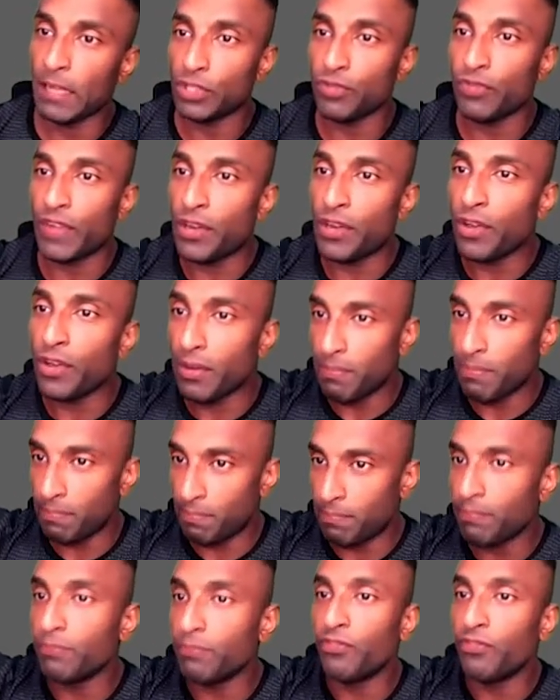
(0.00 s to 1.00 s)
So when you are
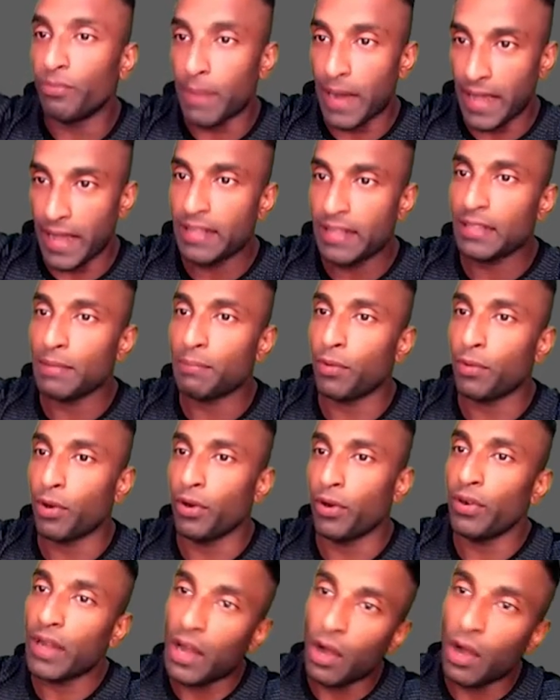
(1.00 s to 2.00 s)
buying the
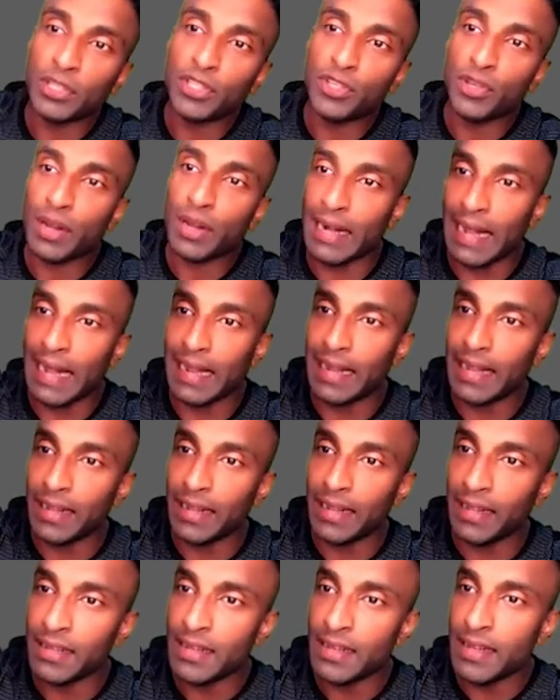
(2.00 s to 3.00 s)
bond, how much you are
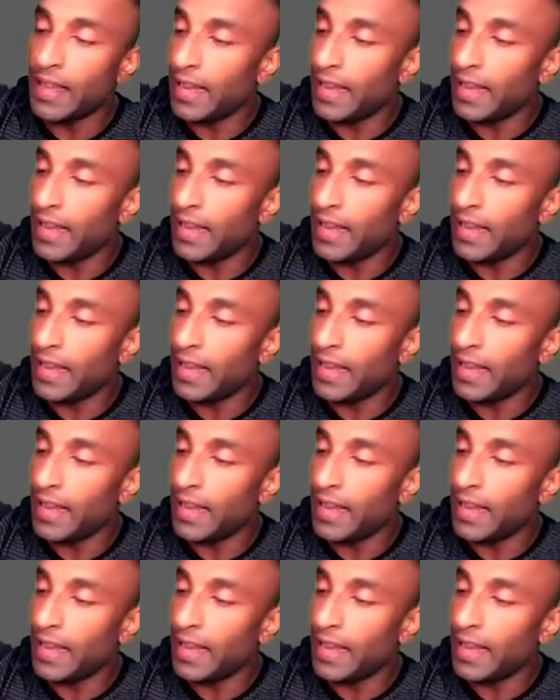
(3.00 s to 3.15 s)
lending,